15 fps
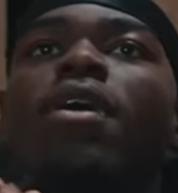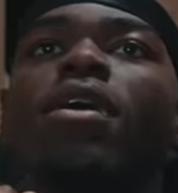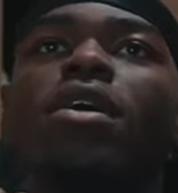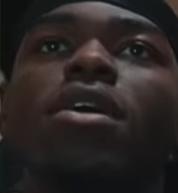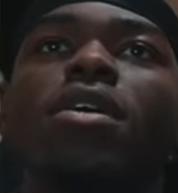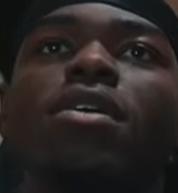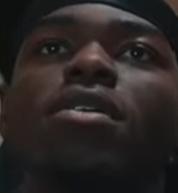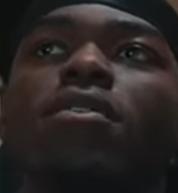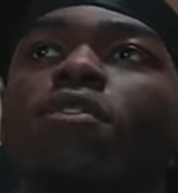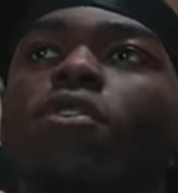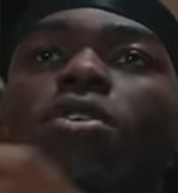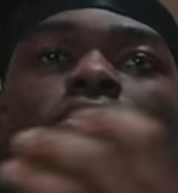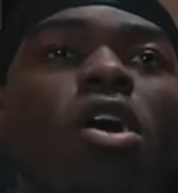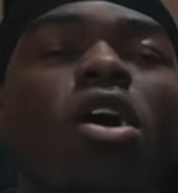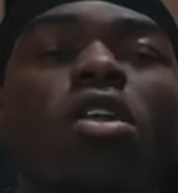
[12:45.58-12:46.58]
Of
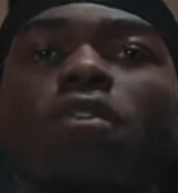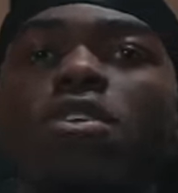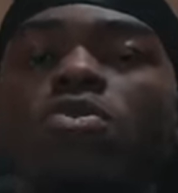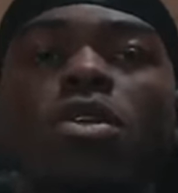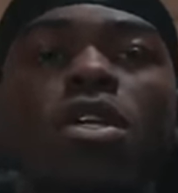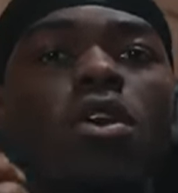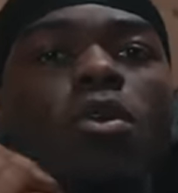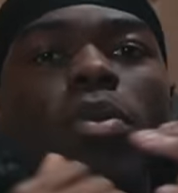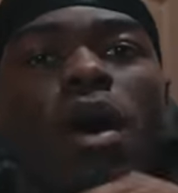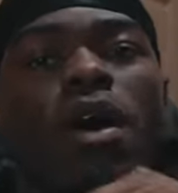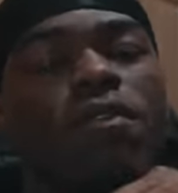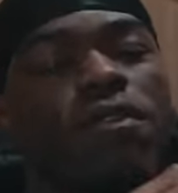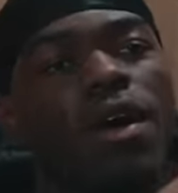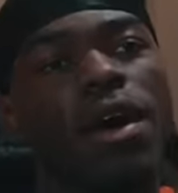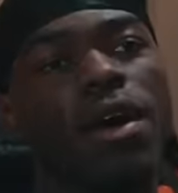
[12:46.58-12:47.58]
course, all of us want to go
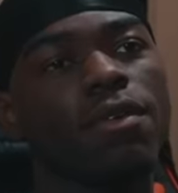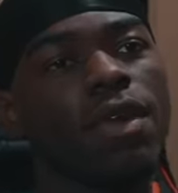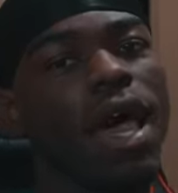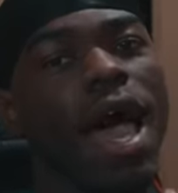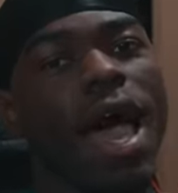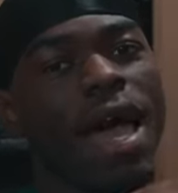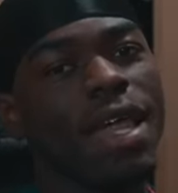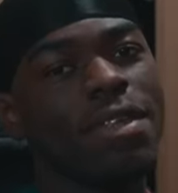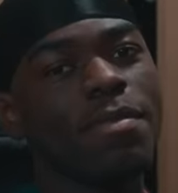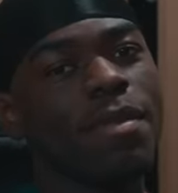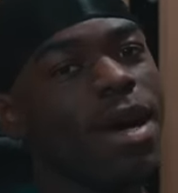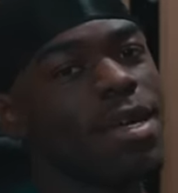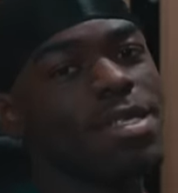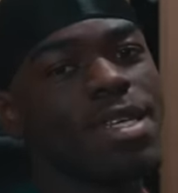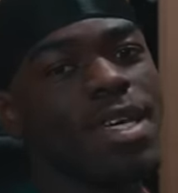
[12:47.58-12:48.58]
Power 5. Like, I had the
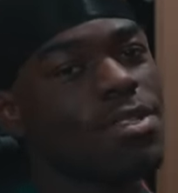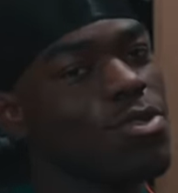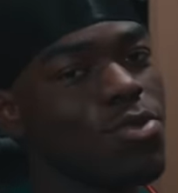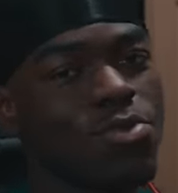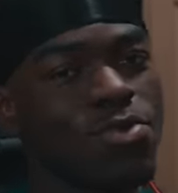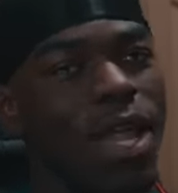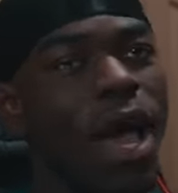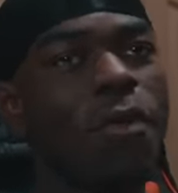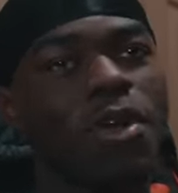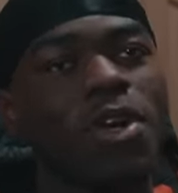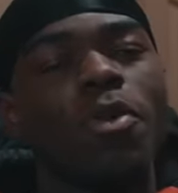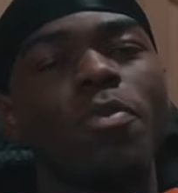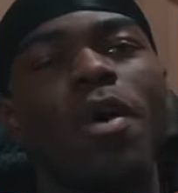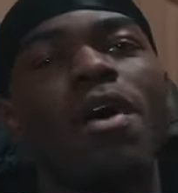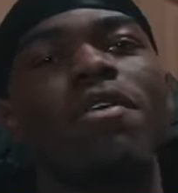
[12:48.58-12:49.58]
mindset too. I want
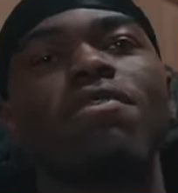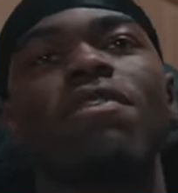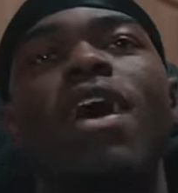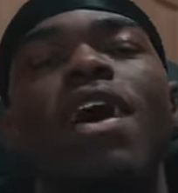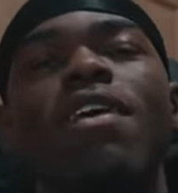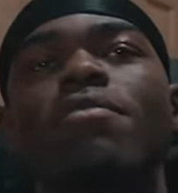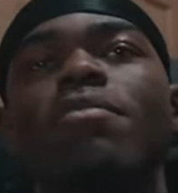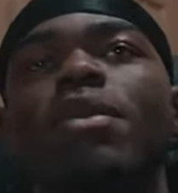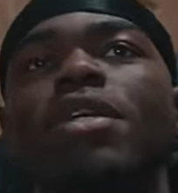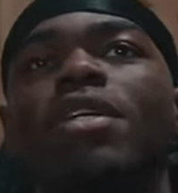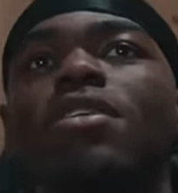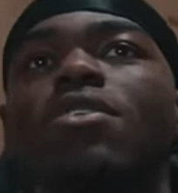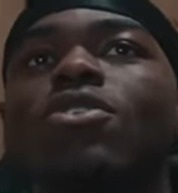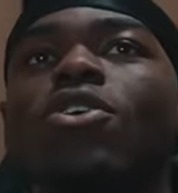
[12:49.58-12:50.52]
to go Power 5, but you